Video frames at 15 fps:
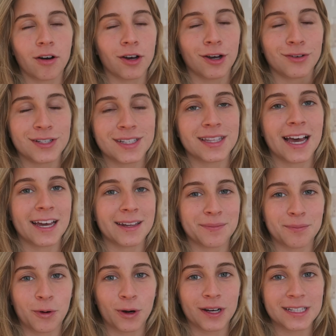I'll go into that
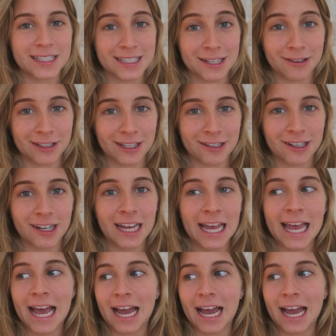in more detail later.